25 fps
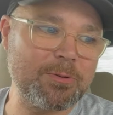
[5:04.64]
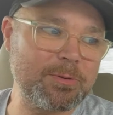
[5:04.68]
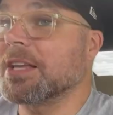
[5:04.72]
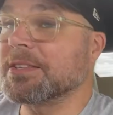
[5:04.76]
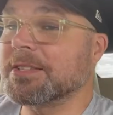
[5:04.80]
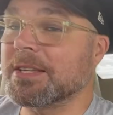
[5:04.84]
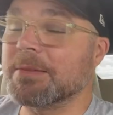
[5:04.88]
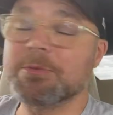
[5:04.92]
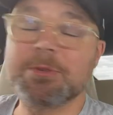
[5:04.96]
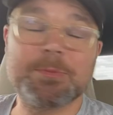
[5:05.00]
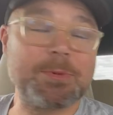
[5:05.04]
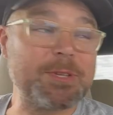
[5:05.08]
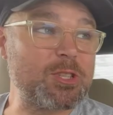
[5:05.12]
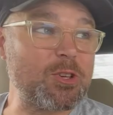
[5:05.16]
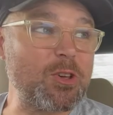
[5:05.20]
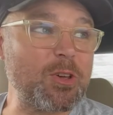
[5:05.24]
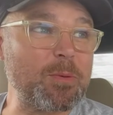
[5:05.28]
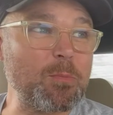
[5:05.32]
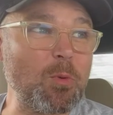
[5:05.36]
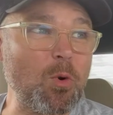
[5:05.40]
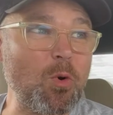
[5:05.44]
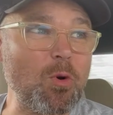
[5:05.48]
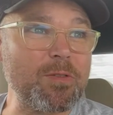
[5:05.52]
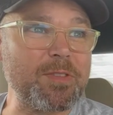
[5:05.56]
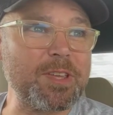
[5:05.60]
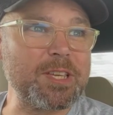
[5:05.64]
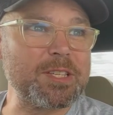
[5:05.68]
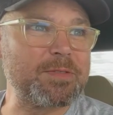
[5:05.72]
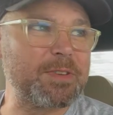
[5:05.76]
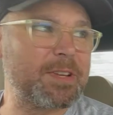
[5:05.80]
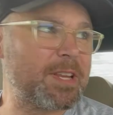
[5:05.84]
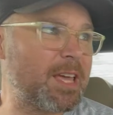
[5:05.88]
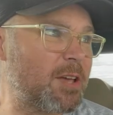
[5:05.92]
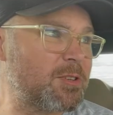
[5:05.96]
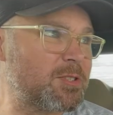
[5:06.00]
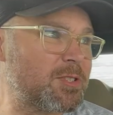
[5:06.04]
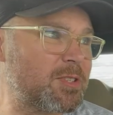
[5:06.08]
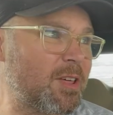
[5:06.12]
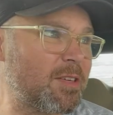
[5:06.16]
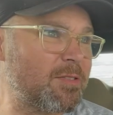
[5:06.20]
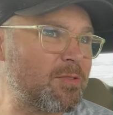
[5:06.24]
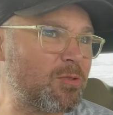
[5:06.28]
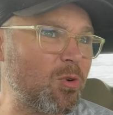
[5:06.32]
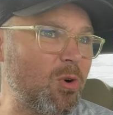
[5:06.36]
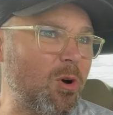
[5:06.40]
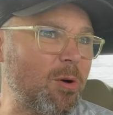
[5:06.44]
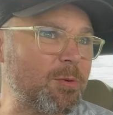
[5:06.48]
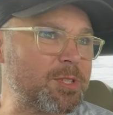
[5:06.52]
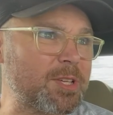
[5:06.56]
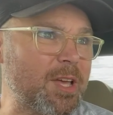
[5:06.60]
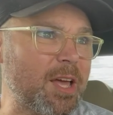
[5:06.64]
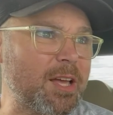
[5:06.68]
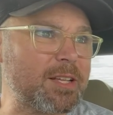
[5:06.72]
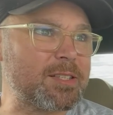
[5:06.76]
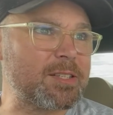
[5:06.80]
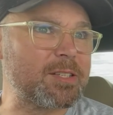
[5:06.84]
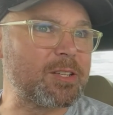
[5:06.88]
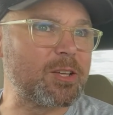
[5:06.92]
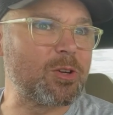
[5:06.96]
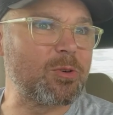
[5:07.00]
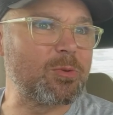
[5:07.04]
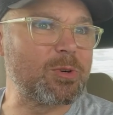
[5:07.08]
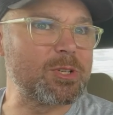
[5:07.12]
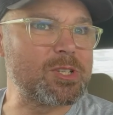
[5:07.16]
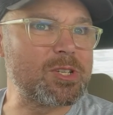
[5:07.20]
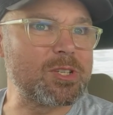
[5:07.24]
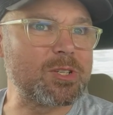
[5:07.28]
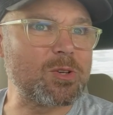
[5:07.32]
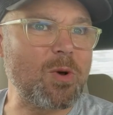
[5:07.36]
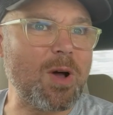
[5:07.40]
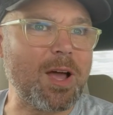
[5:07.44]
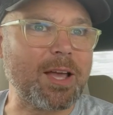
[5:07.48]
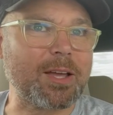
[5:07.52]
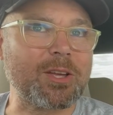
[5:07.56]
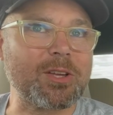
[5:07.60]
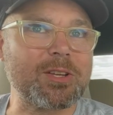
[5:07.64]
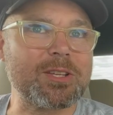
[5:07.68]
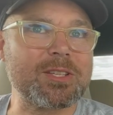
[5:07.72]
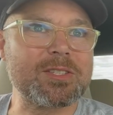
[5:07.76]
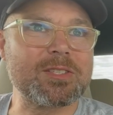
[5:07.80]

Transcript: I seem to be doing more of these videos than I thought I was going to do, which is quite good.